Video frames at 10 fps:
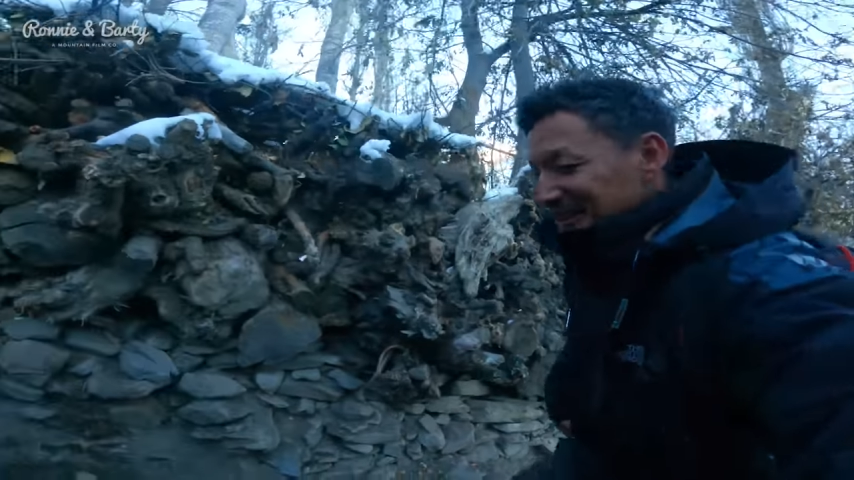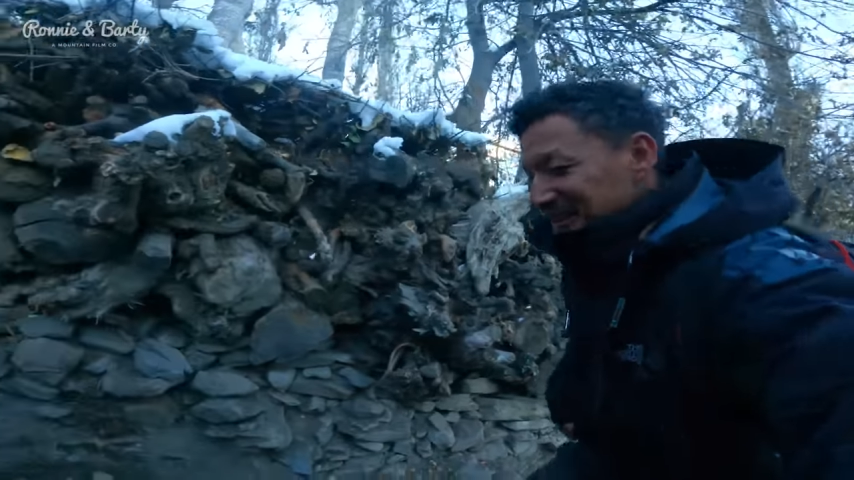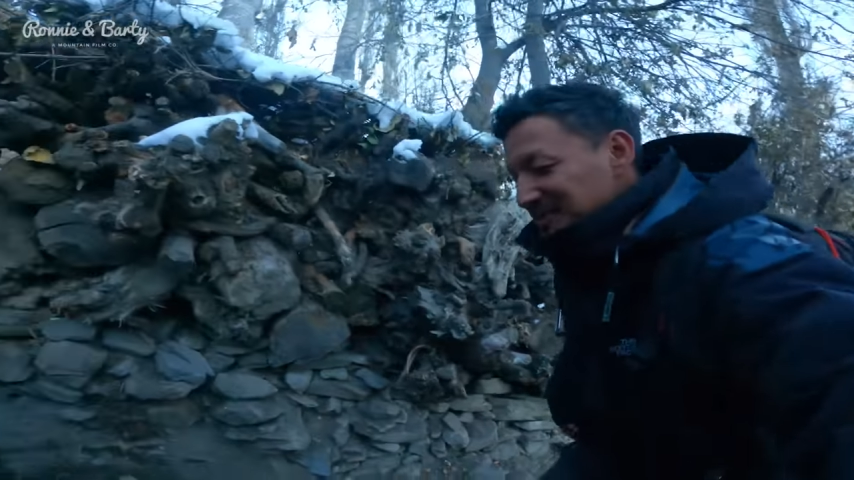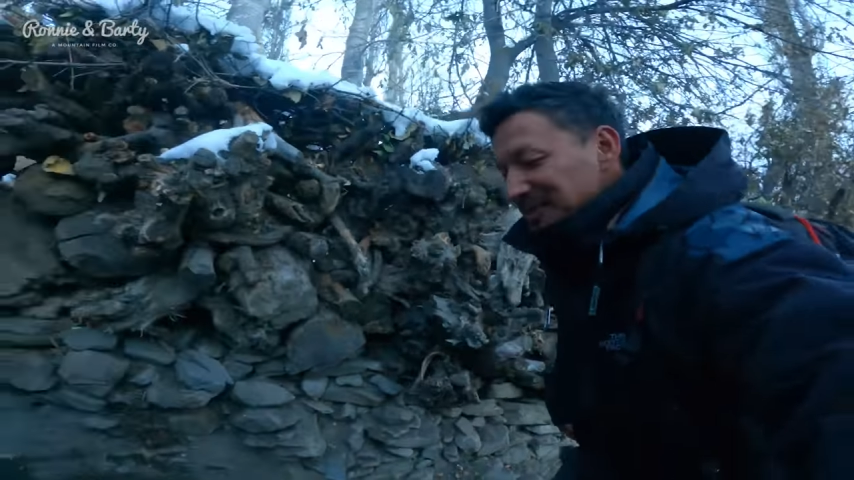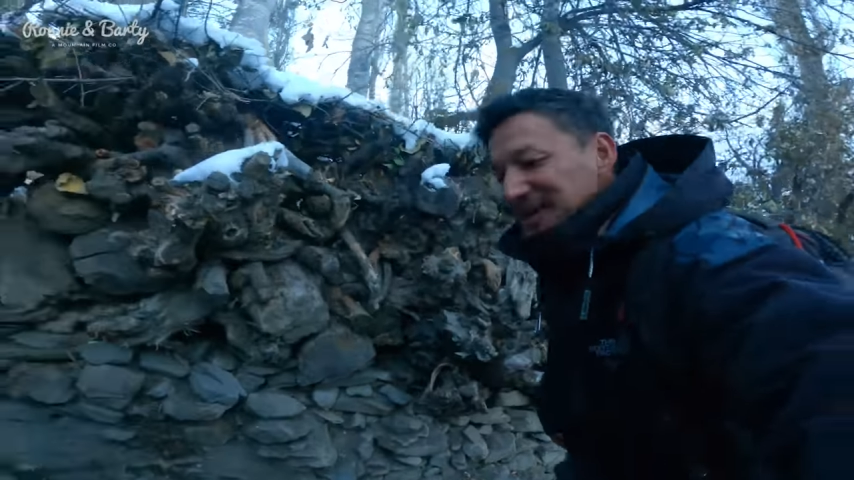
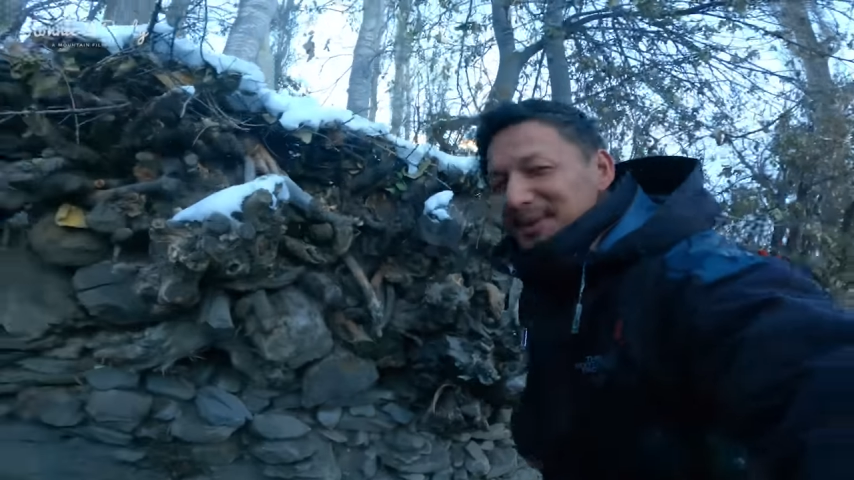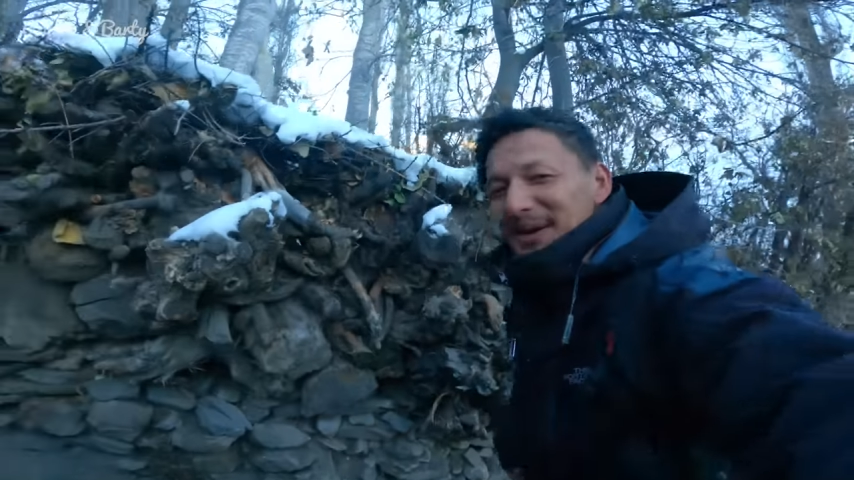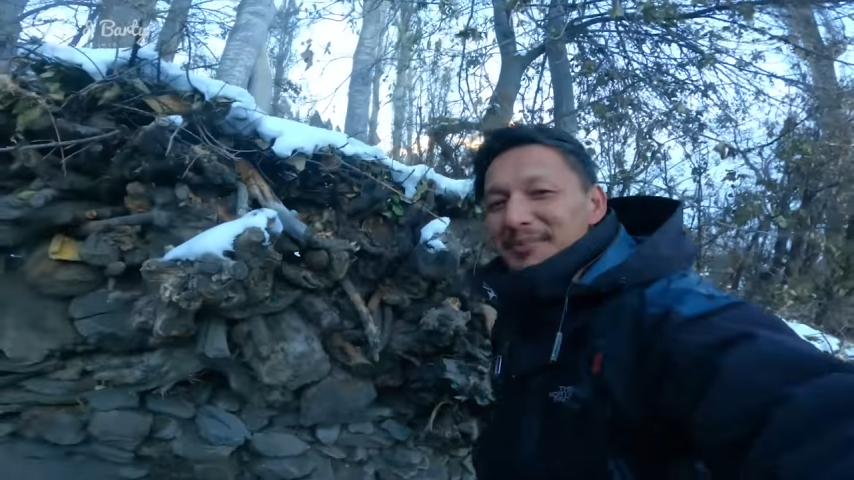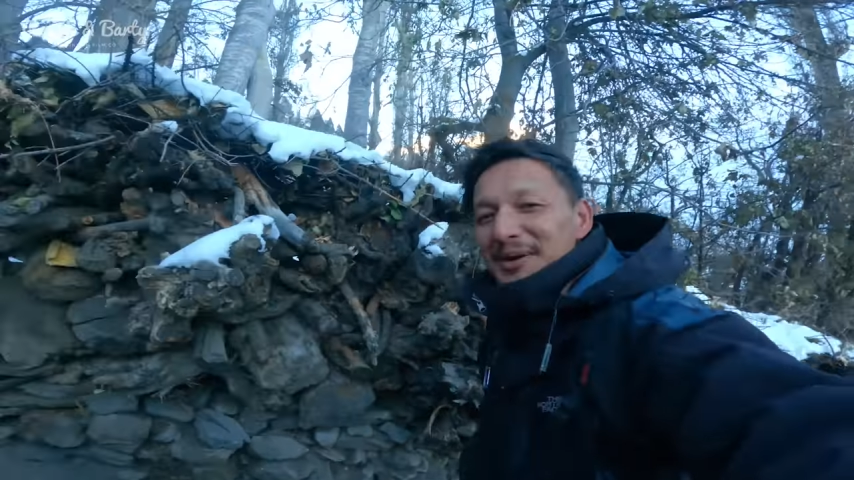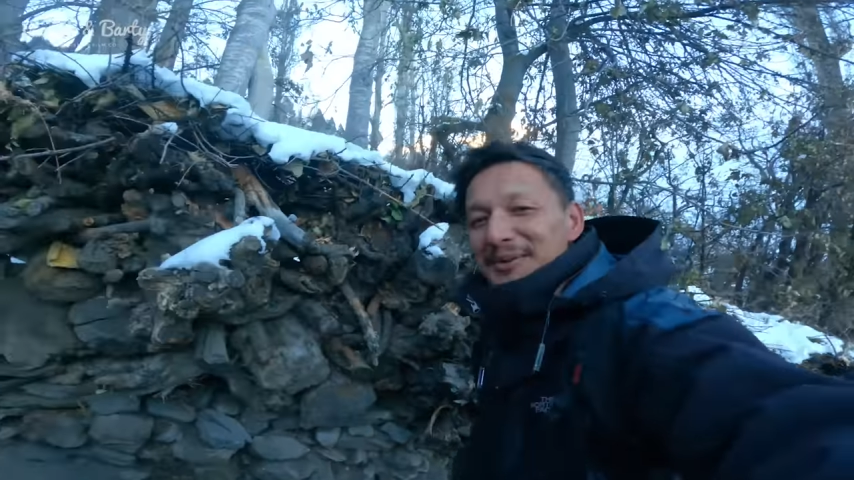She's becoming
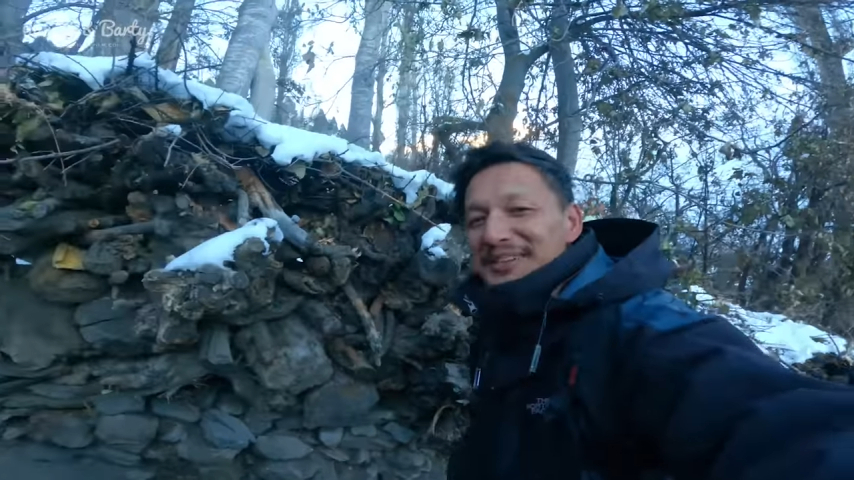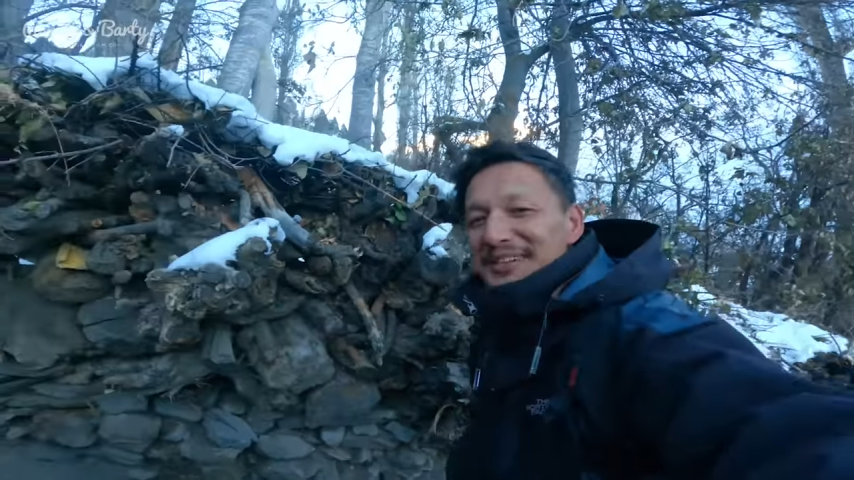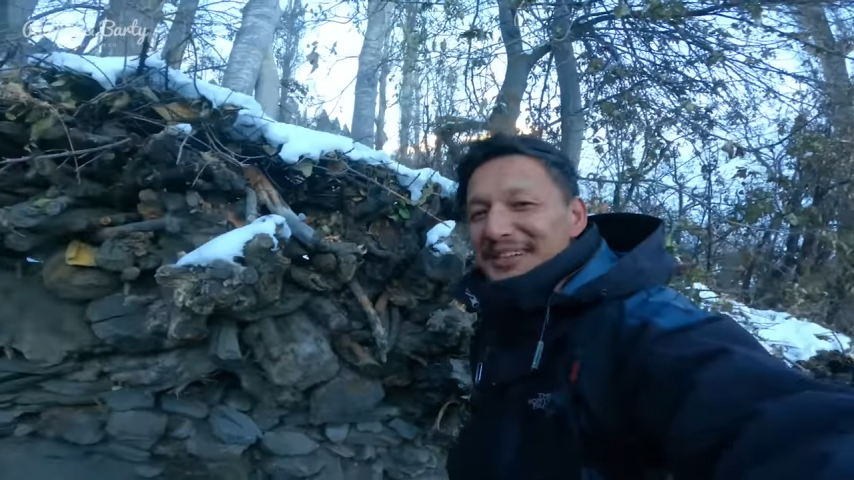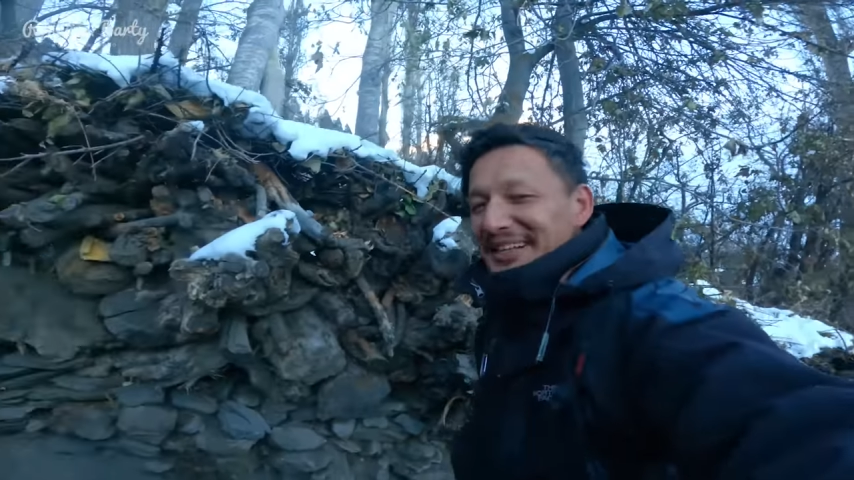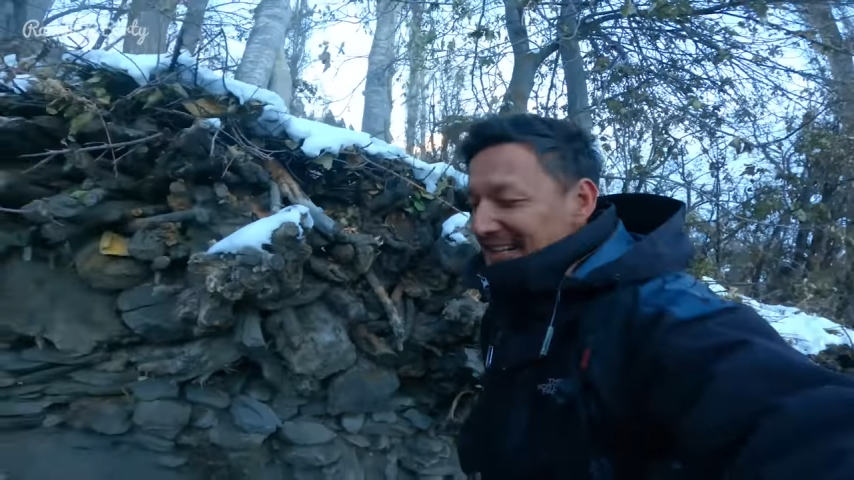a mountain
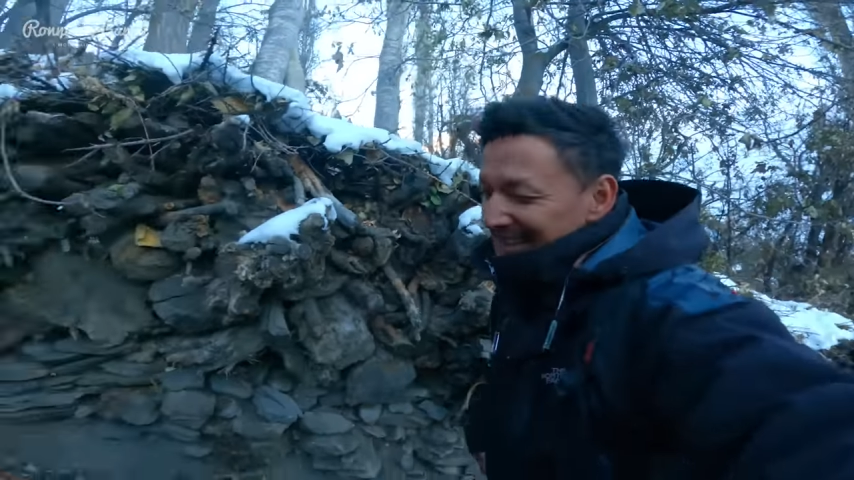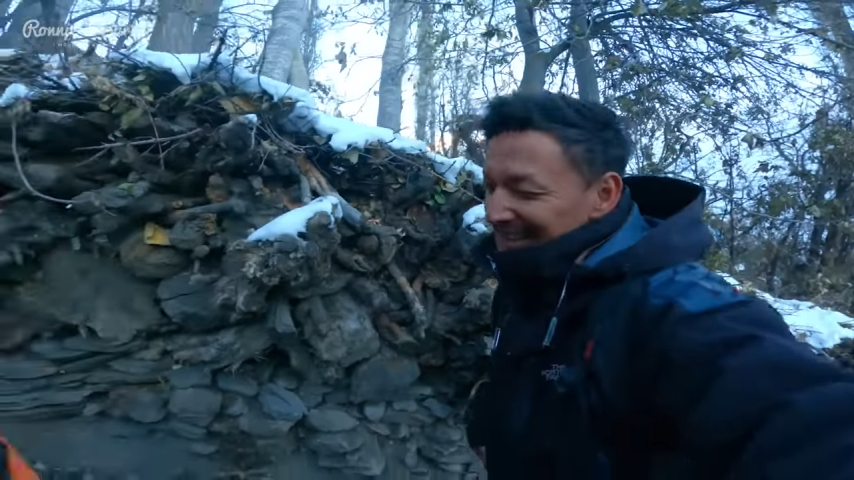girl.